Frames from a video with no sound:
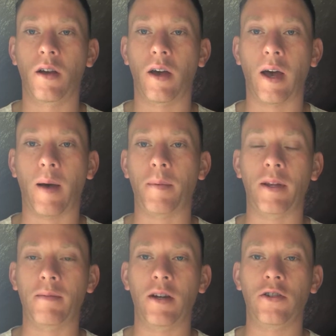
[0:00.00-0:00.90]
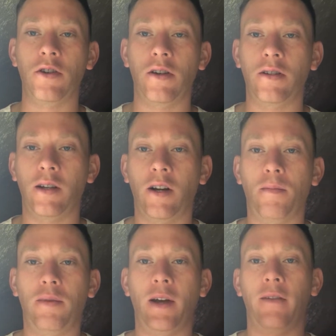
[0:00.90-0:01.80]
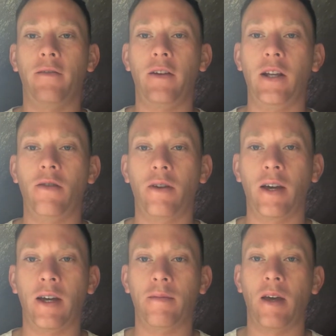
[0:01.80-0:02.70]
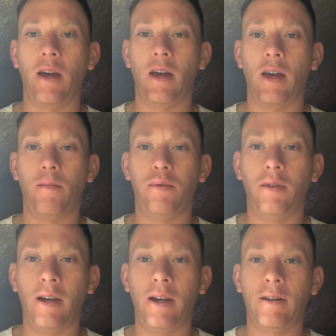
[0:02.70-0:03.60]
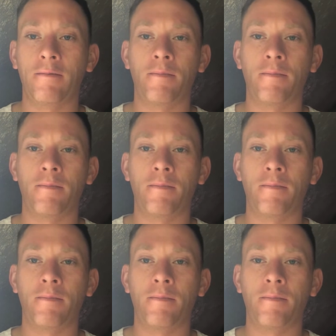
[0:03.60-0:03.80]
happening, because you can sit there and play a video game and play it